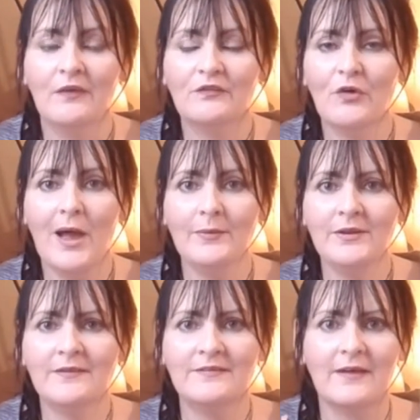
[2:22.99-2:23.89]
So I'm
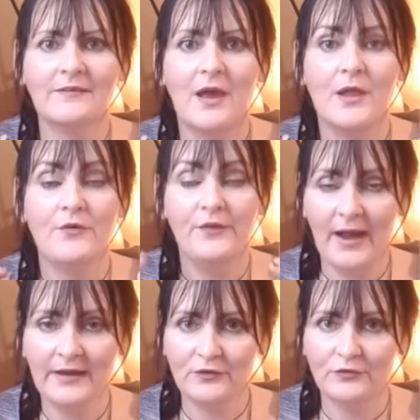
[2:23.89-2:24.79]
going to discuss
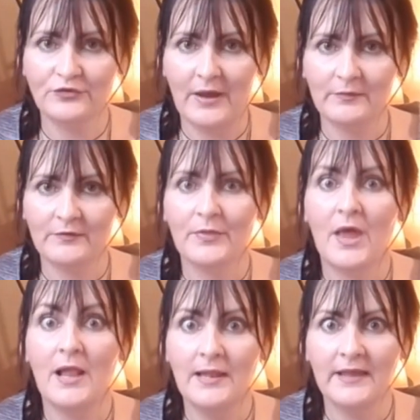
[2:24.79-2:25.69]
nine different types.
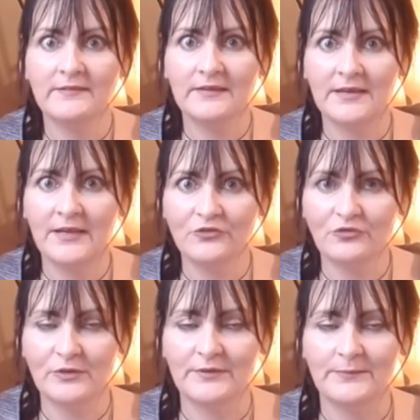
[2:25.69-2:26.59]
Let's get
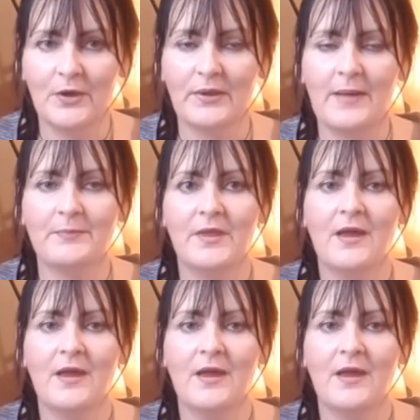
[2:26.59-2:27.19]
into it. Okay.